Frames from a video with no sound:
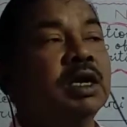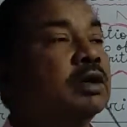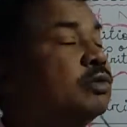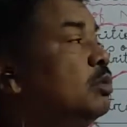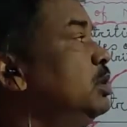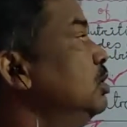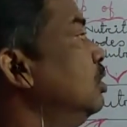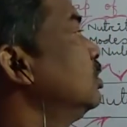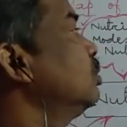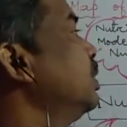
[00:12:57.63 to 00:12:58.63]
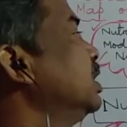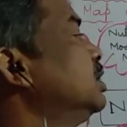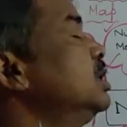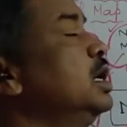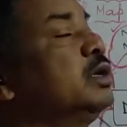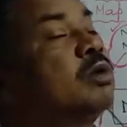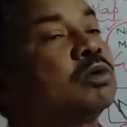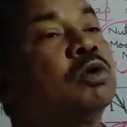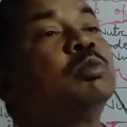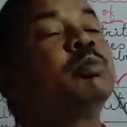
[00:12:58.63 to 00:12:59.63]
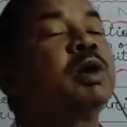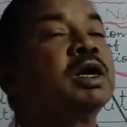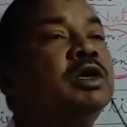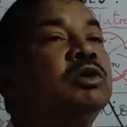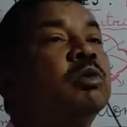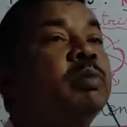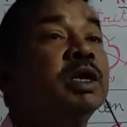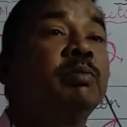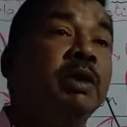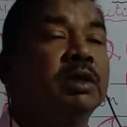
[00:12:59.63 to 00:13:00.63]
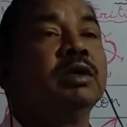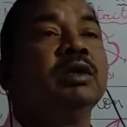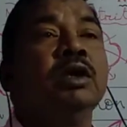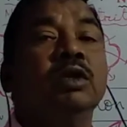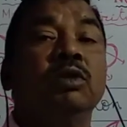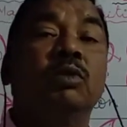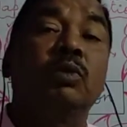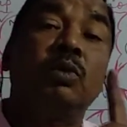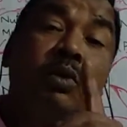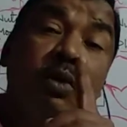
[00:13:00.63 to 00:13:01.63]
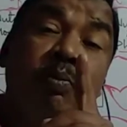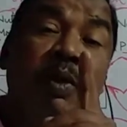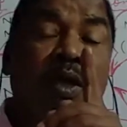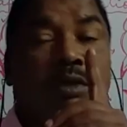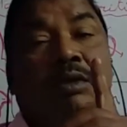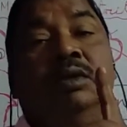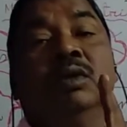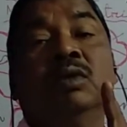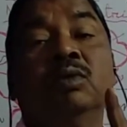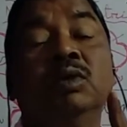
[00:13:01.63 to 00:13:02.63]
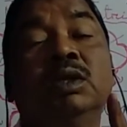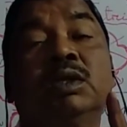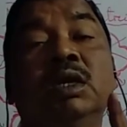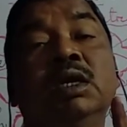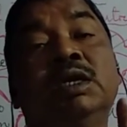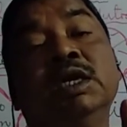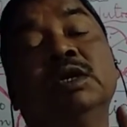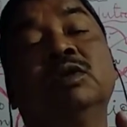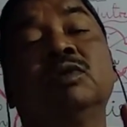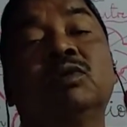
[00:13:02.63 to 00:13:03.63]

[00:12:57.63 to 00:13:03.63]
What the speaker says: are so many other plastids like your chromoplast, leucoplast, but the chloroplast, which contains the